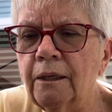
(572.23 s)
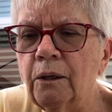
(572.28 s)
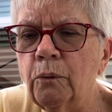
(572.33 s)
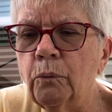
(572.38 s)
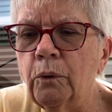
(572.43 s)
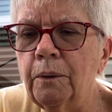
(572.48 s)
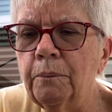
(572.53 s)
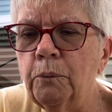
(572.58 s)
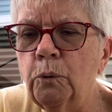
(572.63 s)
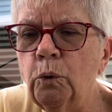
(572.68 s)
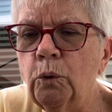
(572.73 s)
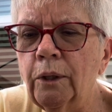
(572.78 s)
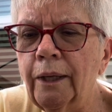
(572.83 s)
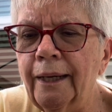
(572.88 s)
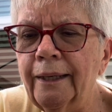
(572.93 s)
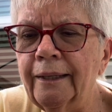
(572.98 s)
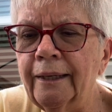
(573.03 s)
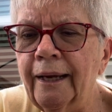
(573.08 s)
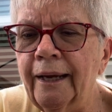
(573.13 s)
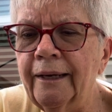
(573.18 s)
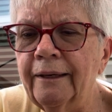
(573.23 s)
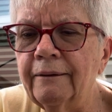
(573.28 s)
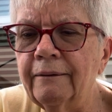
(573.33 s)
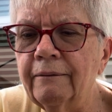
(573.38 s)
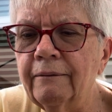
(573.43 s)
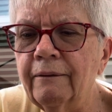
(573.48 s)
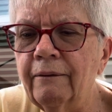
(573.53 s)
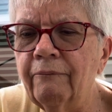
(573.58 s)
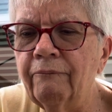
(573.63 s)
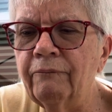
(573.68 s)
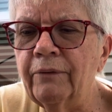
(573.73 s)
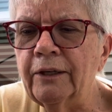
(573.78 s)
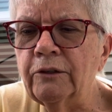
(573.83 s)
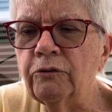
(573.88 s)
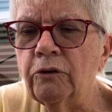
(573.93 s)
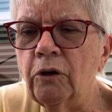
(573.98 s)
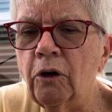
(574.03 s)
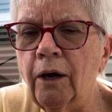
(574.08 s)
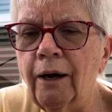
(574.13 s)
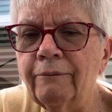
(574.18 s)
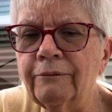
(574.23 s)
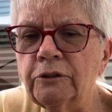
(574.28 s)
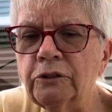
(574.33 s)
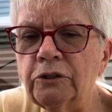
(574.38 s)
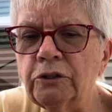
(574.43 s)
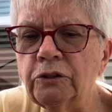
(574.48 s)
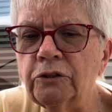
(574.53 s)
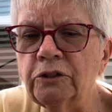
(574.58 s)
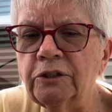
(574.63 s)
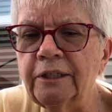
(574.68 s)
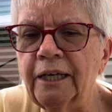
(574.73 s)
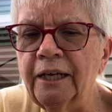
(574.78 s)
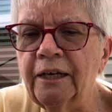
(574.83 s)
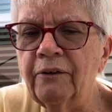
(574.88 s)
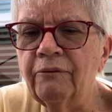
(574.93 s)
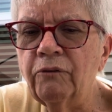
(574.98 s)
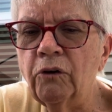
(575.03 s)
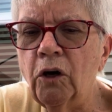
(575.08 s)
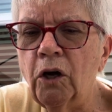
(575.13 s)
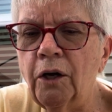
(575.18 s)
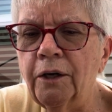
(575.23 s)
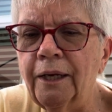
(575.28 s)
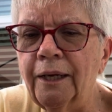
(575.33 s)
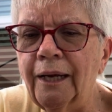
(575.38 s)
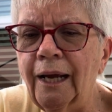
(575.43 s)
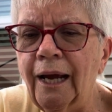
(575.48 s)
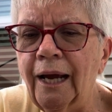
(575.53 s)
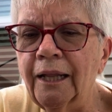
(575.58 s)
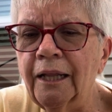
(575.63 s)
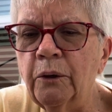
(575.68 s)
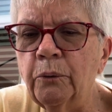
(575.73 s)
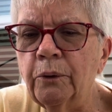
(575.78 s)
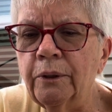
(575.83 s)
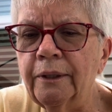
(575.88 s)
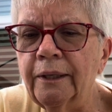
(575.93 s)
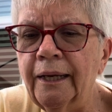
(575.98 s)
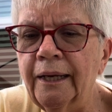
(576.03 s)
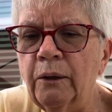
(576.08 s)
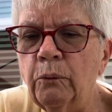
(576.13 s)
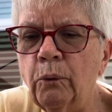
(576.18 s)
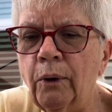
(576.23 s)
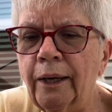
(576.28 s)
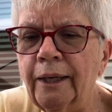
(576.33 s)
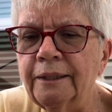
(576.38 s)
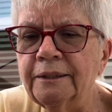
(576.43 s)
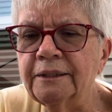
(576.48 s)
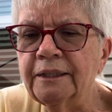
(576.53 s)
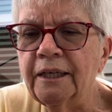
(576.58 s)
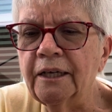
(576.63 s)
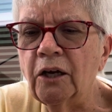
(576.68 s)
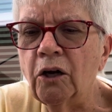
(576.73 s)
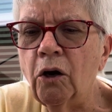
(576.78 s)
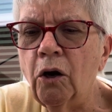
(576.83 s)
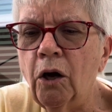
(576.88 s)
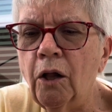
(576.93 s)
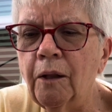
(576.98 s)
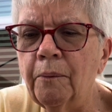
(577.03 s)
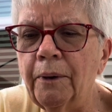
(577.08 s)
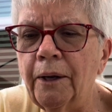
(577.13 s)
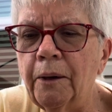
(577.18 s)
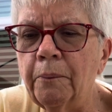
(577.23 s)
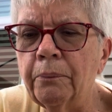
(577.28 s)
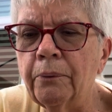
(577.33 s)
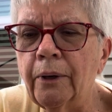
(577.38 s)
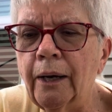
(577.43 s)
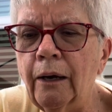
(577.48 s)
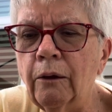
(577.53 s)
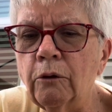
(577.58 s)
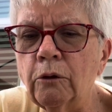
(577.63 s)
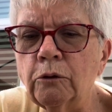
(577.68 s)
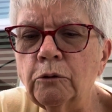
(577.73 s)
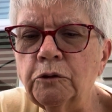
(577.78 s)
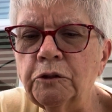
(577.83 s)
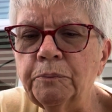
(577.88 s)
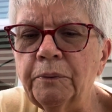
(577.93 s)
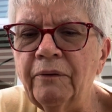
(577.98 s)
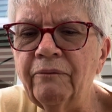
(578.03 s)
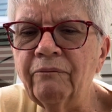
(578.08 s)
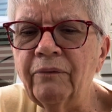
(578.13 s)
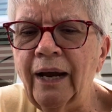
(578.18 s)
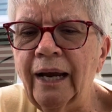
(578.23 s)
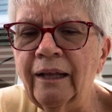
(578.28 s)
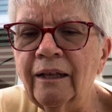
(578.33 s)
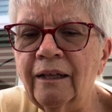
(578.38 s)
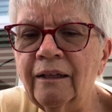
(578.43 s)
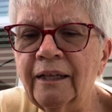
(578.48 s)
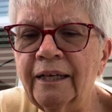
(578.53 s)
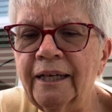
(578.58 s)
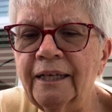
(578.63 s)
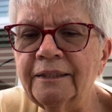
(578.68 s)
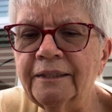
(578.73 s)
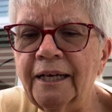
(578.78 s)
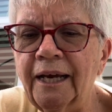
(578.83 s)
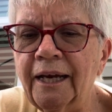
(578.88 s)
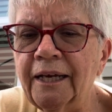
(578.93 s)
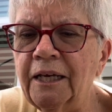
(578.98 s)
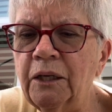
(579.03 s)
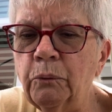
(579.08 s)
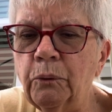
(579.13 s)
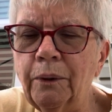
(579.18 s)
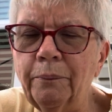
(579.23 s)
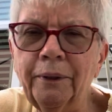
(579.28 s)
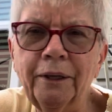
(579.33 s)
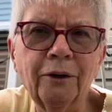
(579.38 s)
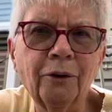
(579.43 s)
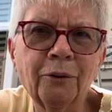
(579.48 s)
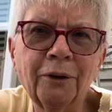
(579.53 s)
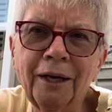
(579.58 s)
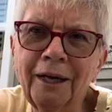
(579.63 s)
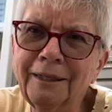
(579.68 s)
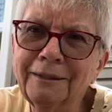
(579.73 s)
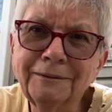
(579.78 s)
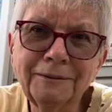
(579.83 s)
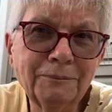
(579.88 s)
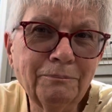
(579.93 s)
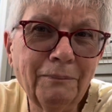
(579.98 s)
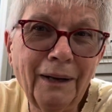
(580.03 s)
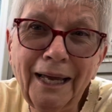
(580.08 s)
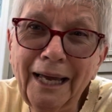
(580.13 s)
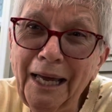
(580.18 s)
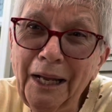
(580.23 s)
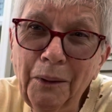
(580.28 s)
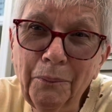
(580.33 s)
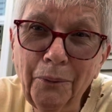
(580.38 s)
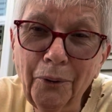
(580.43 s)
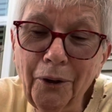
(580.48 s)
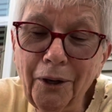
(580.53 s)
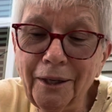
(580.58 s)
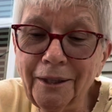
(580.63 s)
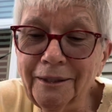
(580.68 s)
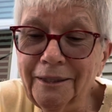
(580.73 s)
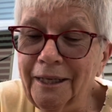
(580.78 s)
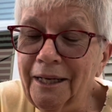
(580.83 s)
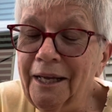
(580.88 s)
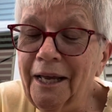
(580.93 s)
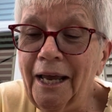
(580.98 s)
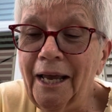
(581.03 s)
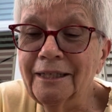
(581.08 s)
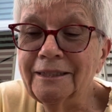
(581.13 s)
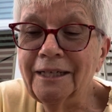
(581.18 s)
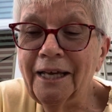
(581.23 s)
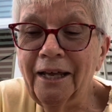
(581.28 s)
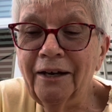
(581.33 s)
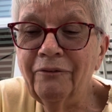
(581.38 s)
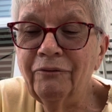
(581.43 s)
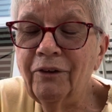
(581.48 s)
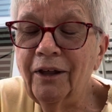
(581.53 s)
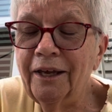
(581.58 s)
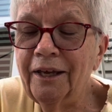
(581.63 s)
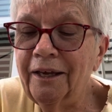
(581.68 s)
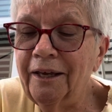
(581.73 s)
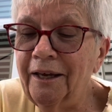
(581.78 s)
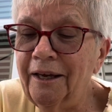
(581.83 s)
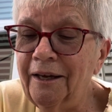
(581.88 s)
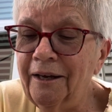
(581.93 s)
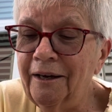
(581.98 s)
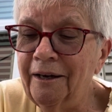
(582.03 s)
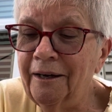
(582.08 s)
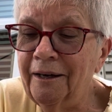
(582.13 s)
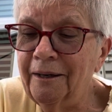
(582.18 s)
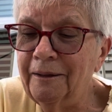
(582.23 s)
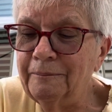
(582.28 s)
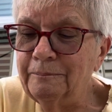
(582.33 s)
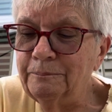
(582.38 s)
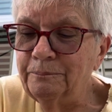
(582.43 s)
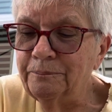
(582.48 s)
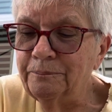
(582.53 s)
one moonlight night, Veteran officers Dana Vaughn and Hollywood Nate Weiss get a call about a prowler who's been violently attacking women. Okay, my kind of book. It's kind of like a, um,